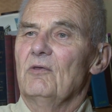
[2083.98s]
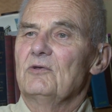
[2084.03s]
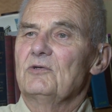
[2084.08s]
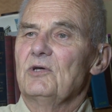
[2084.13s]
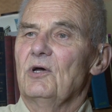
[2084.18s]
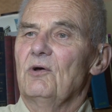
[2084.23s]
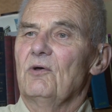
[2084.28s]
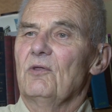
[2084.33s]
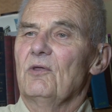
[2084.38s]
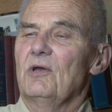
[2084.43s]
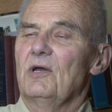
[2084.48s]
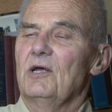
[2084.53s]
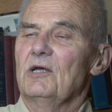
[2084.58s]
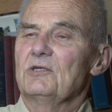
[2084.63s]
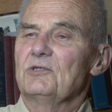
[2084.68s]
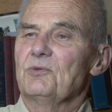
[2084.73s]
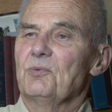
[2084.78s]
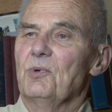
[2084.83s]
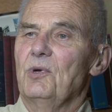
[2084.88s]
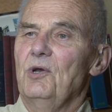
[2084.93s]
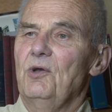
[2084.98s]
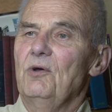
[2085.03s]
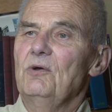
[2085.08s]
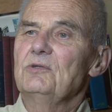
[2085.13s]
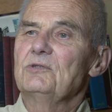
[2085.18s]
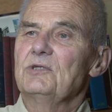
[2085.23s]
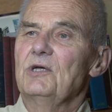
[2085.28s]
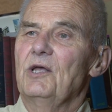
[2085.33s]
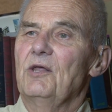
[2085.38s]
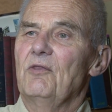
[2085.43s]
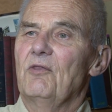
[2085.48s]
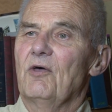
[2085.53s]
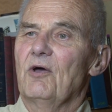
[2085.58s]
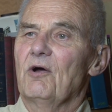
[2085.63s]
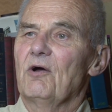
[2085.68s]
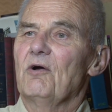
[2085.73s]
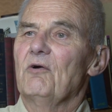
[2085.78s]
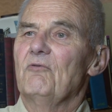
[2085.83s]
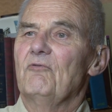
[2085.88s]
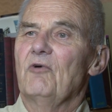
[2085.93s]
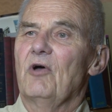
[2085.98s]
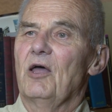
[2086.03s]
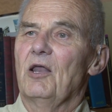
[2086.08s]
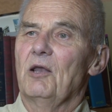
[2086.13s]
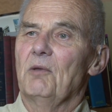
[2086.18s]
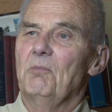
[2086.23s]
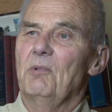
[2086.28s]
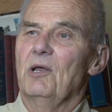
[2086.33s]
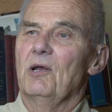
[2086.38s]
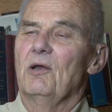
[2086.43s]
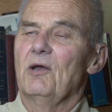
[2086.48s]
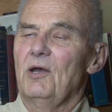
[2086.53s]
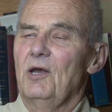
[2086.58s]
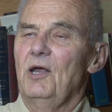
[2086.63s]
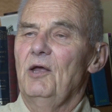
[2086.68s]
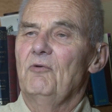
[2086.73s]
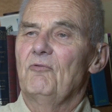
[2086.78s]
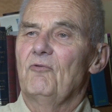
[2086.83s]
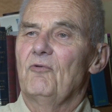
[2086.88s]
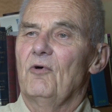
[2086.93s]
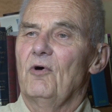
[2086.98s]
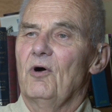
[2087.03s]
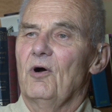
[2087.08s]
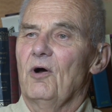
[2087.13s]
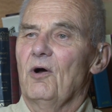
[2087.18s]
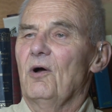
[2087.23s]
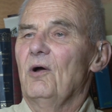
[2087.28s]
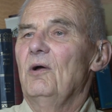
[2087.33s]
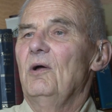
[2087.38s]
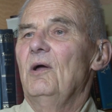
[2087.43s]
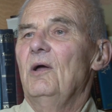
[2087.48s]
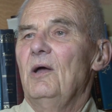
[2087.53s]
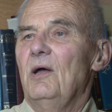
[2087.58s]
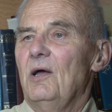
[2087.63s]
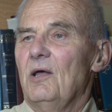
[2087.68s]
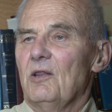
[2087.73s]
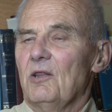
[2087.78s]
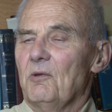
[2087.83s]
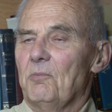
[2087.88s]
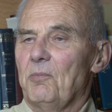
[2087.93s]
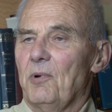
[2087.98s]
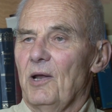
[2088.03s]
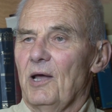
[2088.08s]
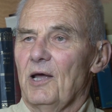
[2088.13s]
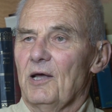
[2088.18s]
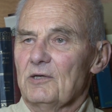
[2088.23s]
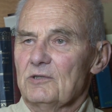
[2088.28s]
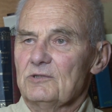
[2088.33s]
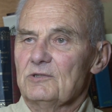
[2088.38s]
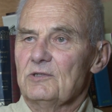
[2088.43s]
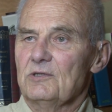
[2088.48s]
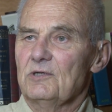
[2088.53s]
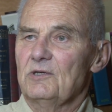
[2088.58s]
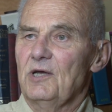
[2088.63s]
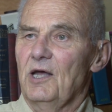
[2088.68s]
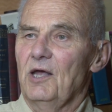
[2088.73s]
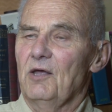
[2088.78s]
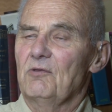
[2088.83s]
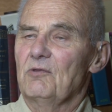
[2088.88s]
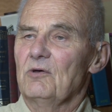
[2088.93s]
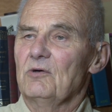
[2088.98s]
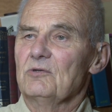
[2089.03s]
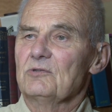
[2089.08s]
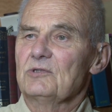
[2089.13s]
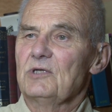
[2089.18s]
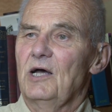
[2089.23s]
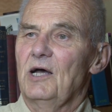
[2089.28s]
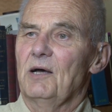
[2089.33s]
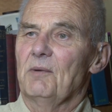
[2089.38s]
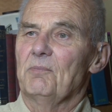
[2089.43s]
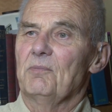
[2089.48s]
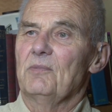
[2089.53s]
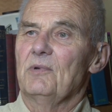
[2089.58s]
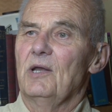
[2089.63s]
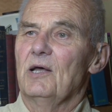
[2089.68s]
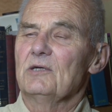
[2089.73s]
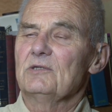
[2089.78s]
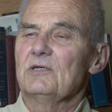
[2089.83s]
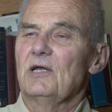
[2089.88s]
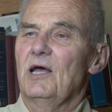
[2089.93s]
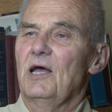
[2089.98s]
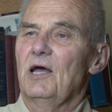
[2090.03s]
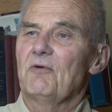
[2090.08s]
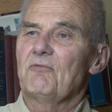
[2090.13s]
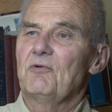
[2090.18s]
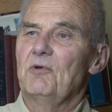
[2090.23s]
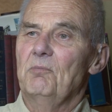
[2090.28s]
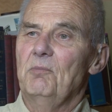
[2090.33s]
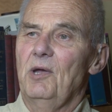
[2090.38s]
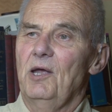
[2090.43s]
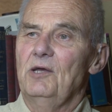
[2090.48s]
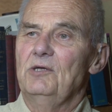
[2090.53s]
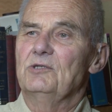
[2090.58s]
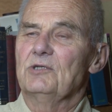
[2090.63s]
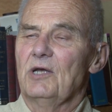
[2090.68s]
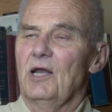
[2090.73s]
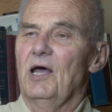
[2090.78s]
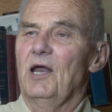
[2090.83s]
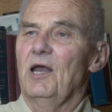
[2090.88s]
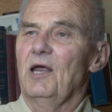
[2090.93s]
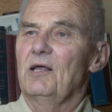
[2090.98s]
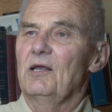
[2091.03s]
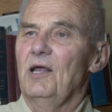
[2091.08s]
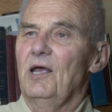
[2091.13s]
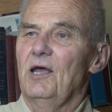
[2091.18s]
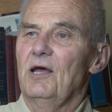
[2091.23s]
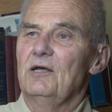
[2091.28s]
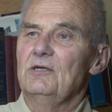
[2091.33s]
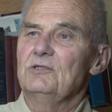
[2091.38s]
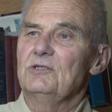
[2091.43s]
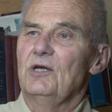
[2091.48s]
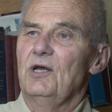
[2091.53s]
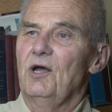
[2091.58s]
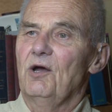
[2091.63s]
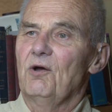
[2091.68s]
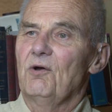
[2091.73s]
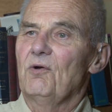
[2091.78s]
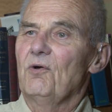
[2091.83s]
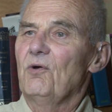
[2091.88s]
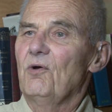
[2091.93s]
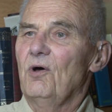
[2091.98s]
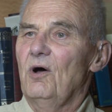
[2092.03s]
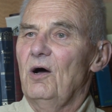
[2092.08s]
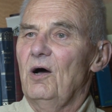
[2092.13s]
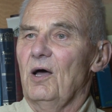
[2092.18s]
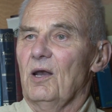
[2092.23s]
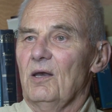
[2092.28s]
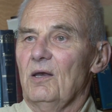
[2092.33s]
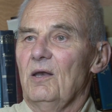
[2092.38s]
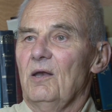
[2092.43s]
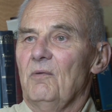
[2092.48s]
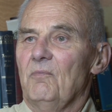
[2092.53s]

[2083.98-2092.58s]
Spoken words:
so that it's reducing their availability for the plants to take those up. Doesn't have to be genetically engineered or not.